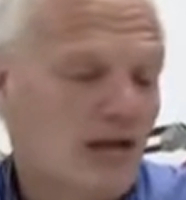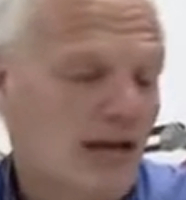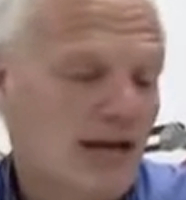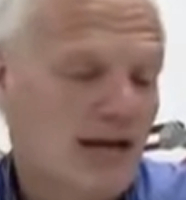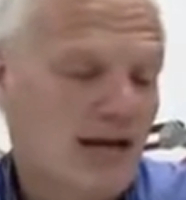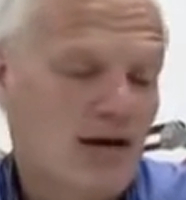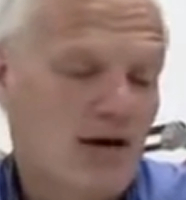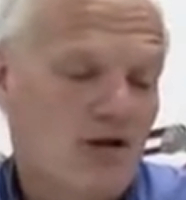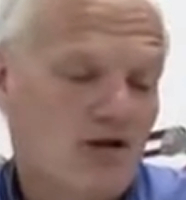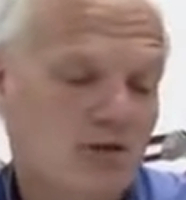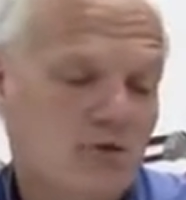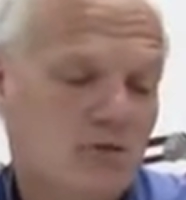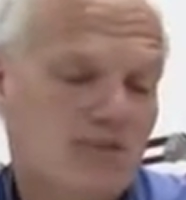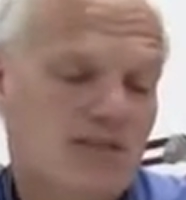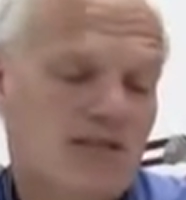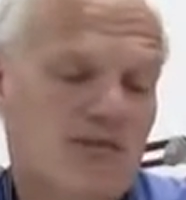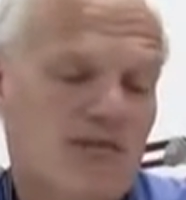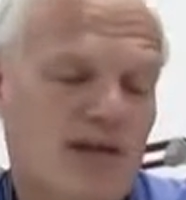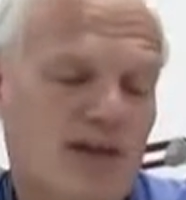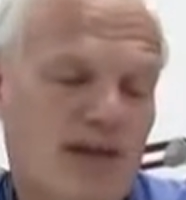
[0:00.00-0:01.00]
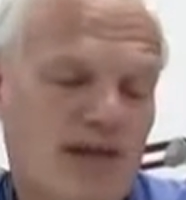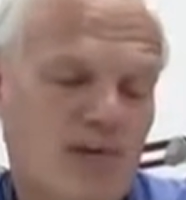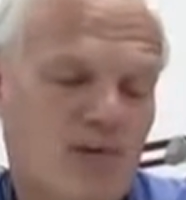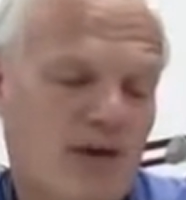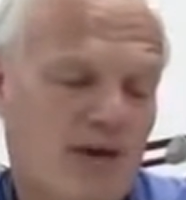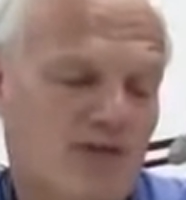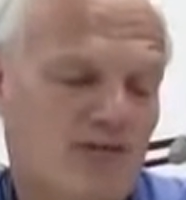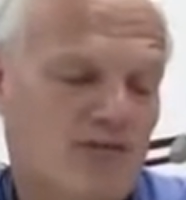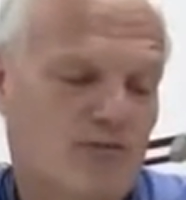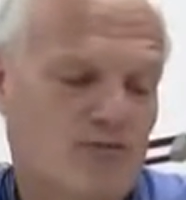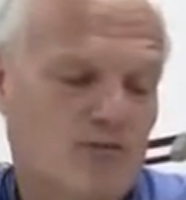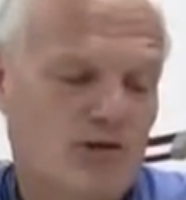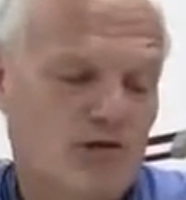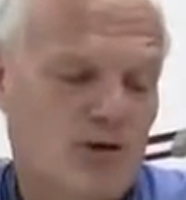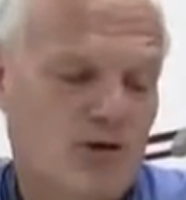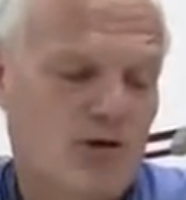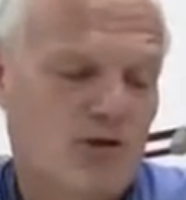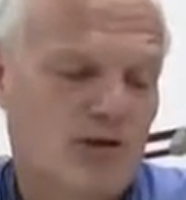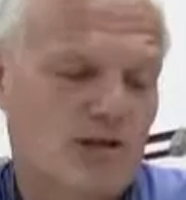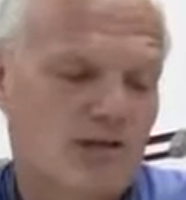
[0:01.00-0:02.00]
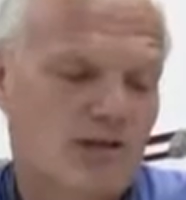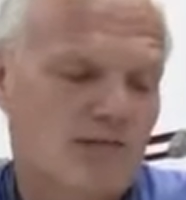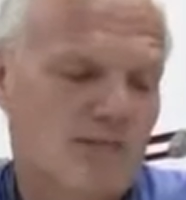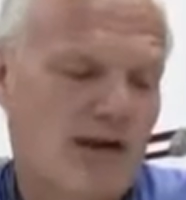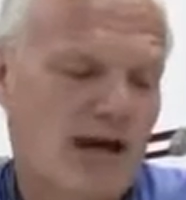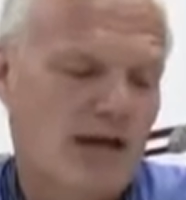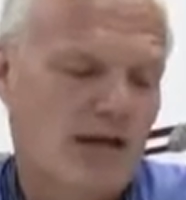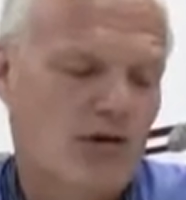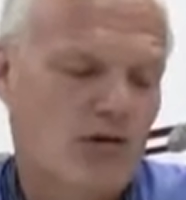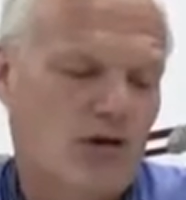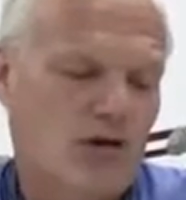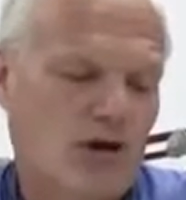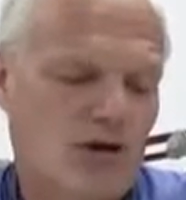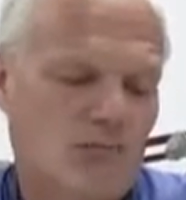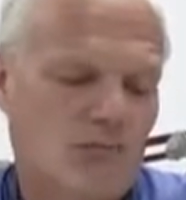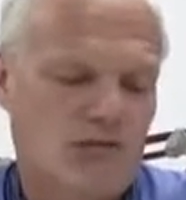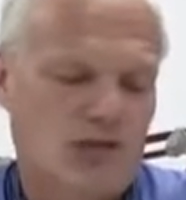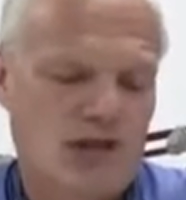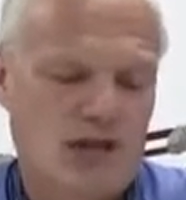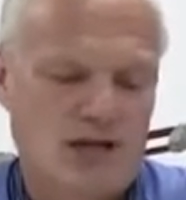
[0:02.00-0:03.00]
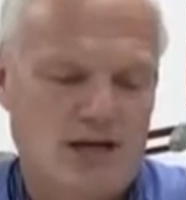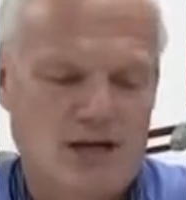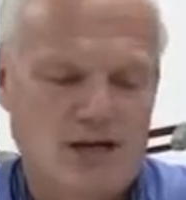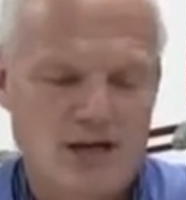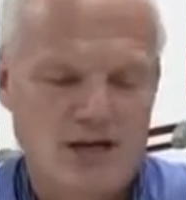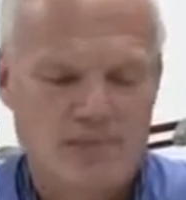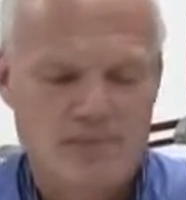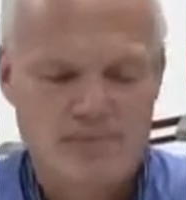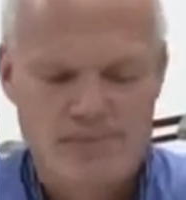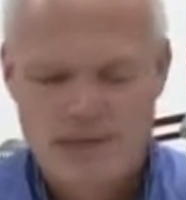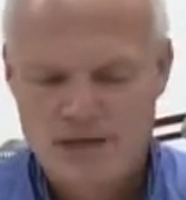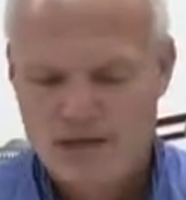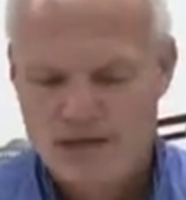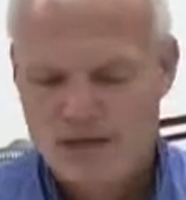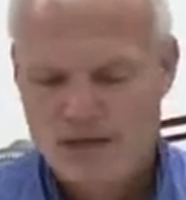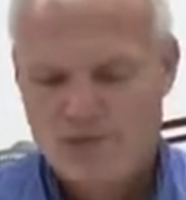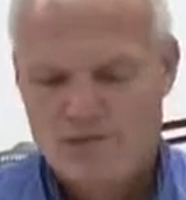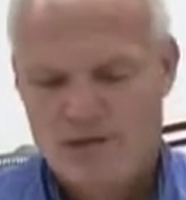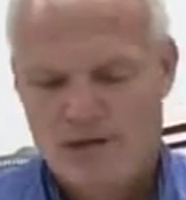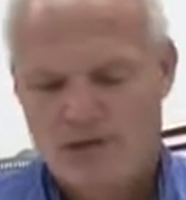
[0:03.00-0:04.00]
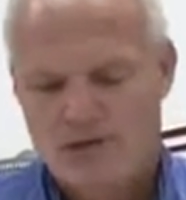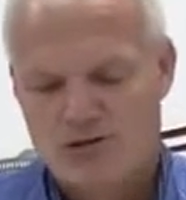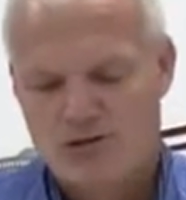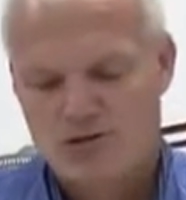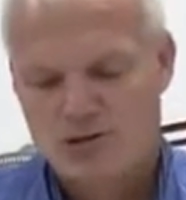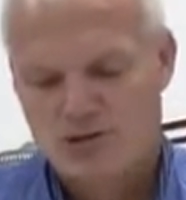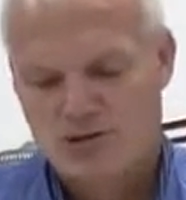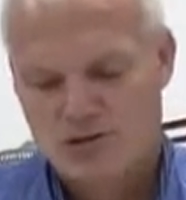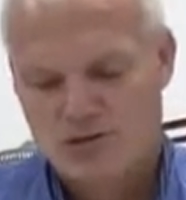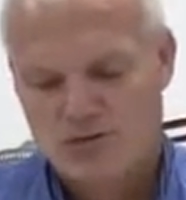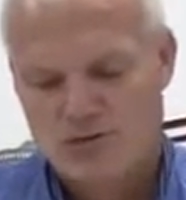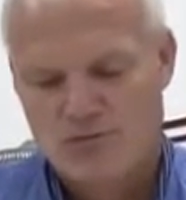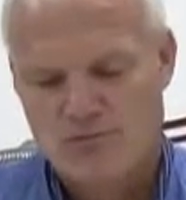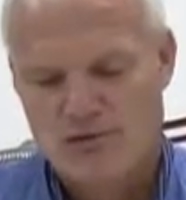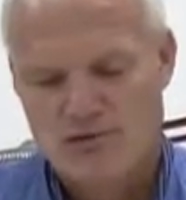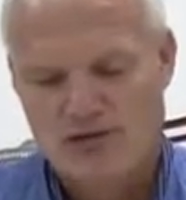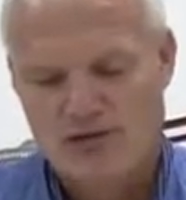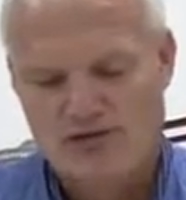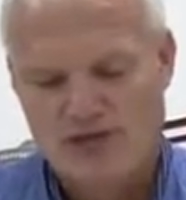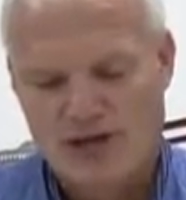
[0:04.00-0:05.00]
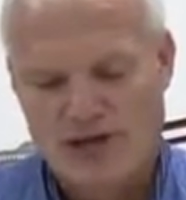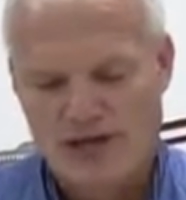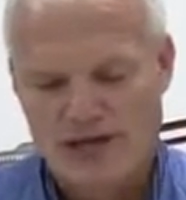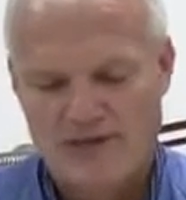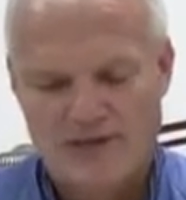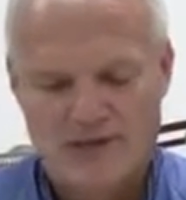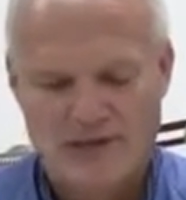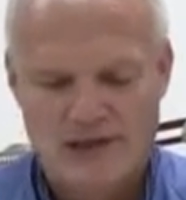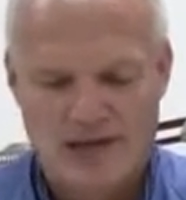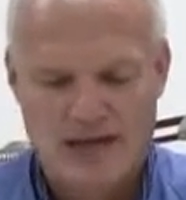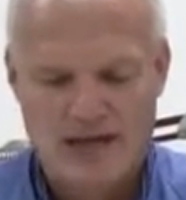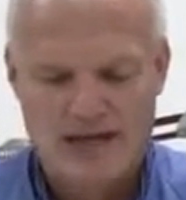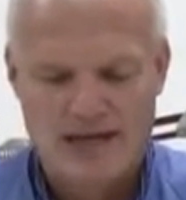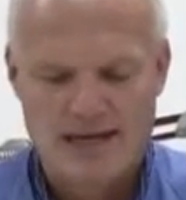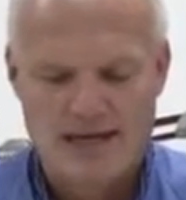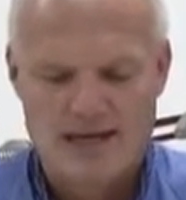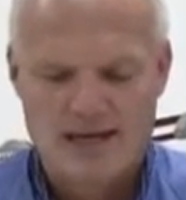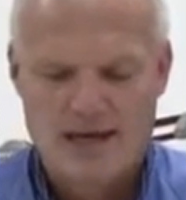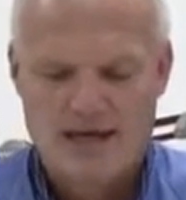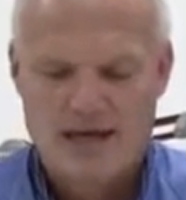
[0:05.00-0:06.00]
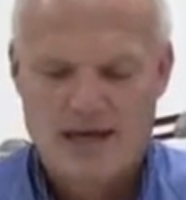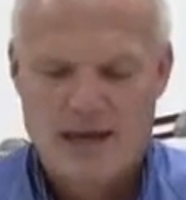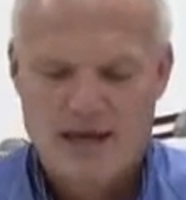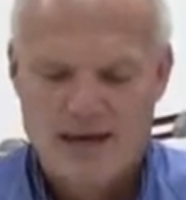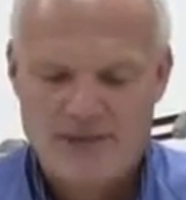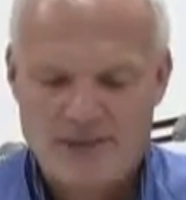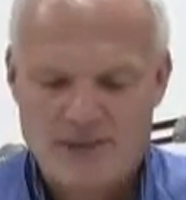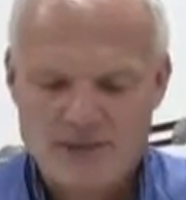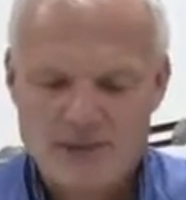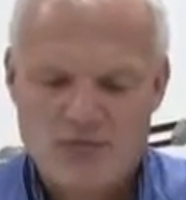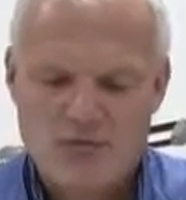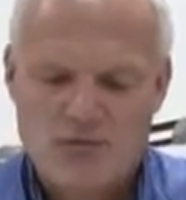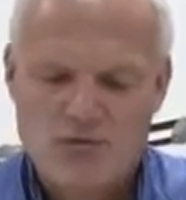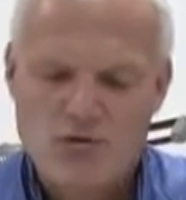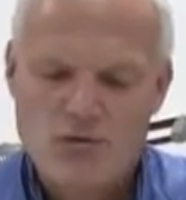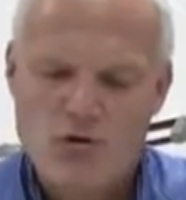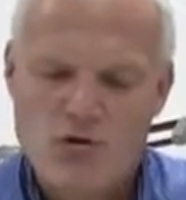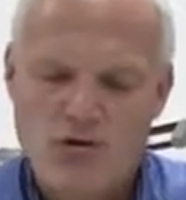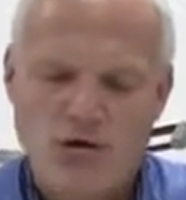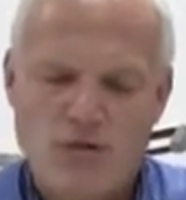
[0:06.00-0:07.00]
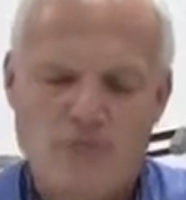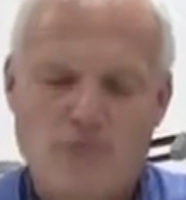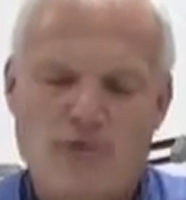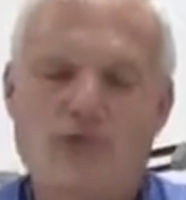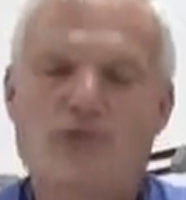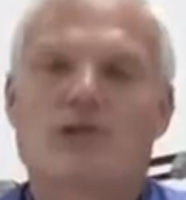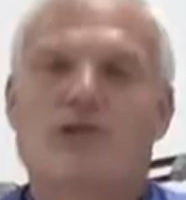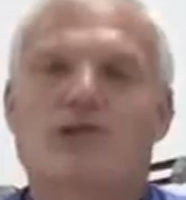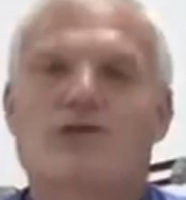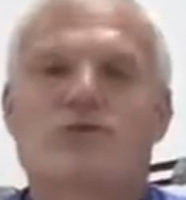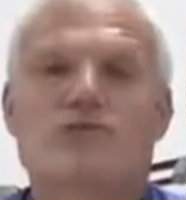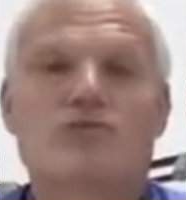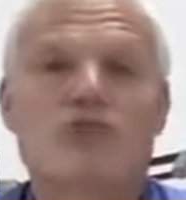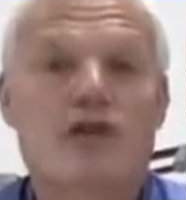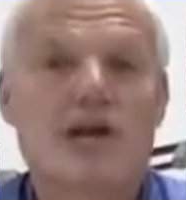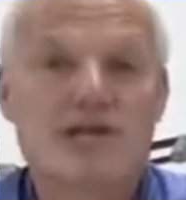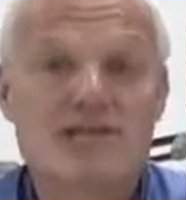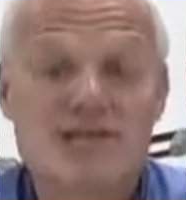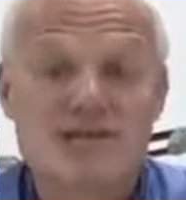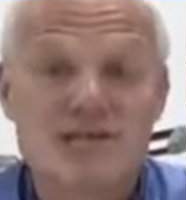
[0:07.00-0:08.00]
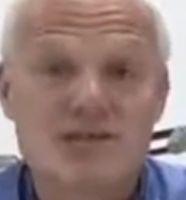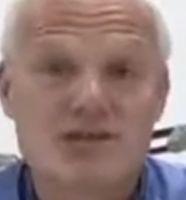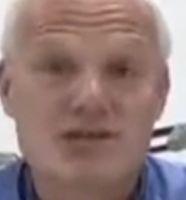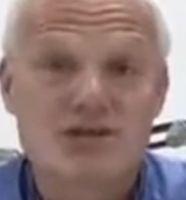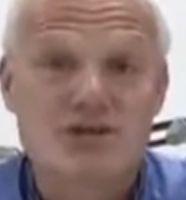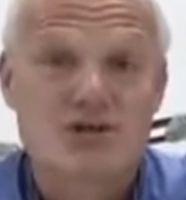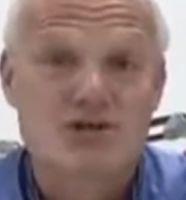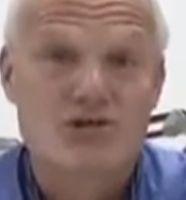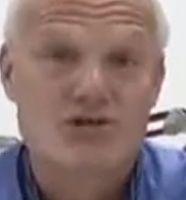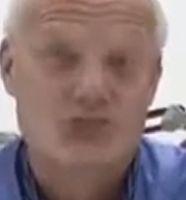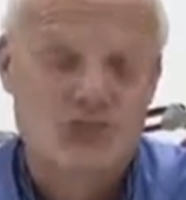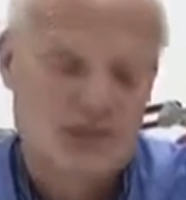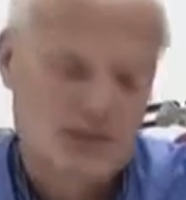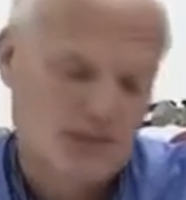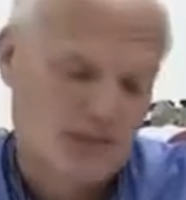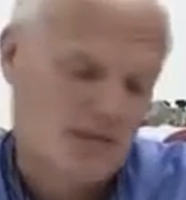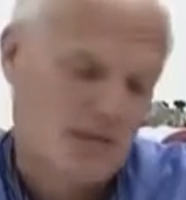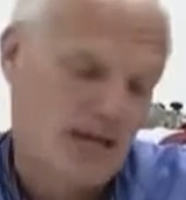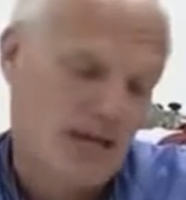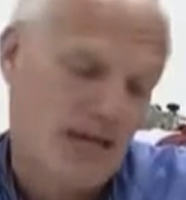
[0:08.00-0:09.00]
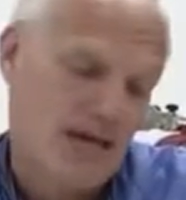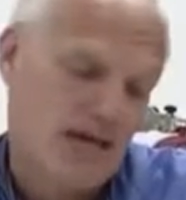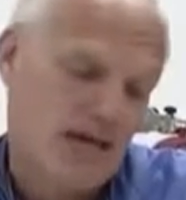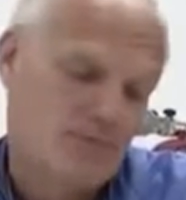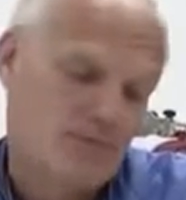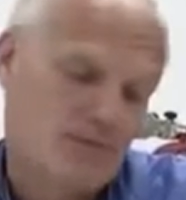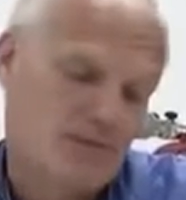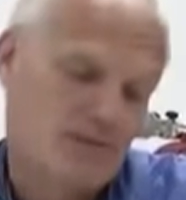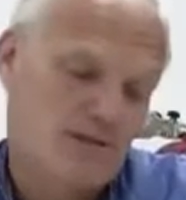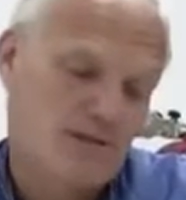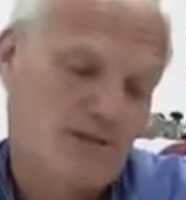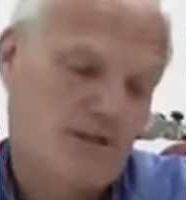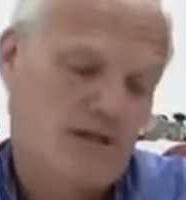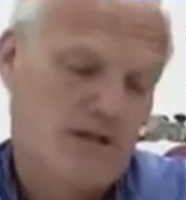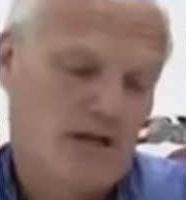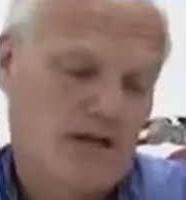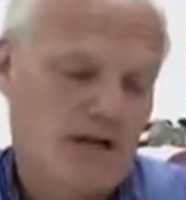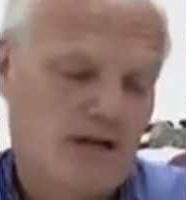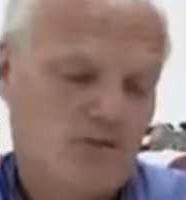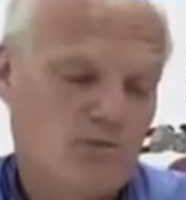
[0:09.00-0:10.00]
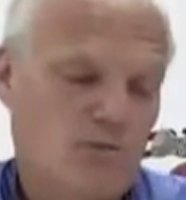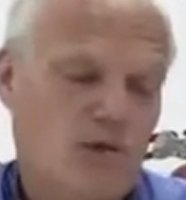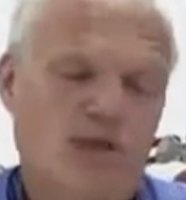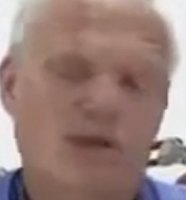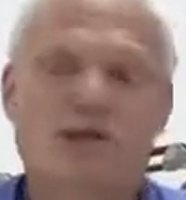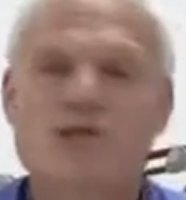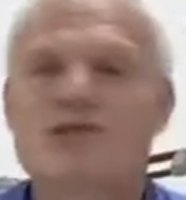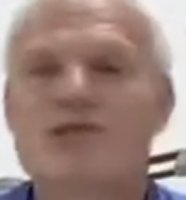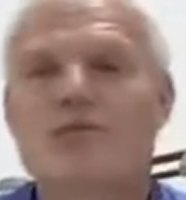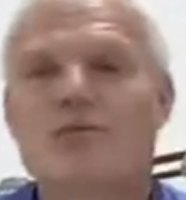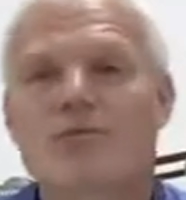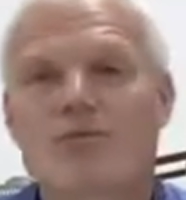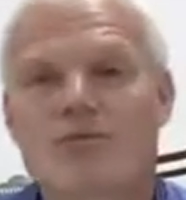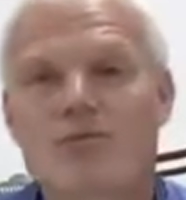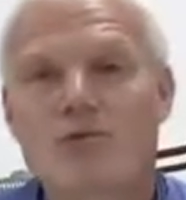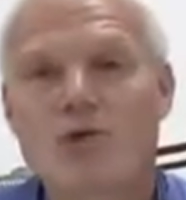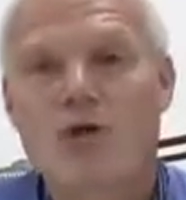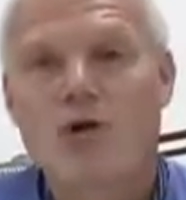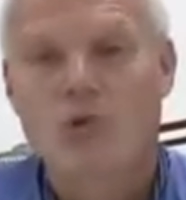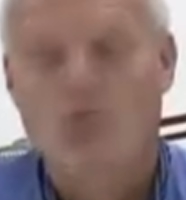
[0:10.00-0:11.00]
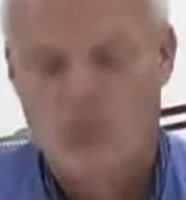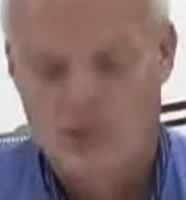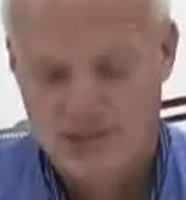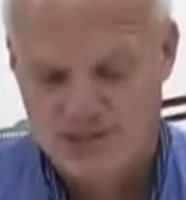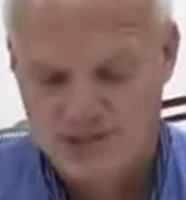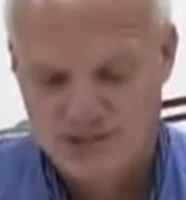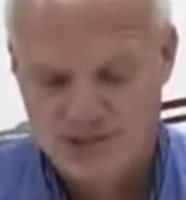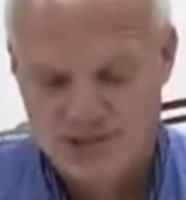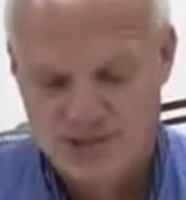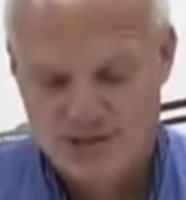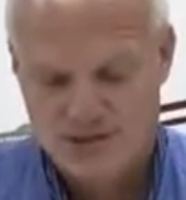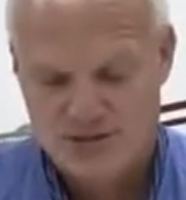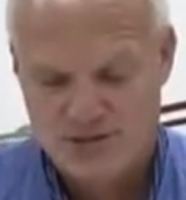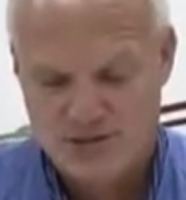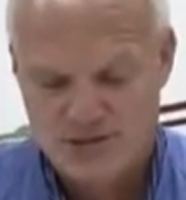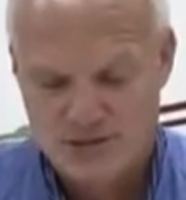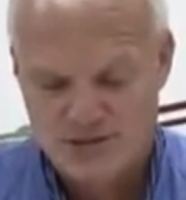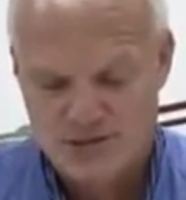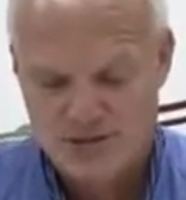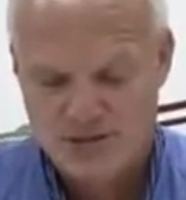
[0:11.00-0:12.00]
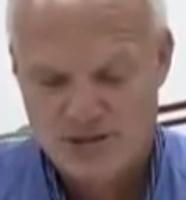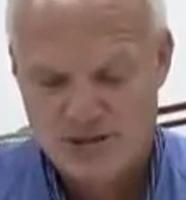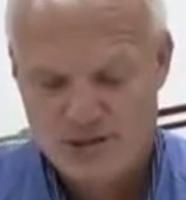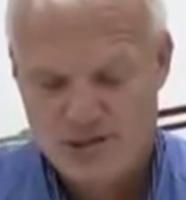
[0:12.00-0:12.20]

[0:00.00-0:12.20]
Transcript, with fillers: In our specific kit, we have some turrets, some hollow cup, J cup, pierced terminals, and the like. And then some through-hole components, some transistors and some caps, as well as some through-hole resistors.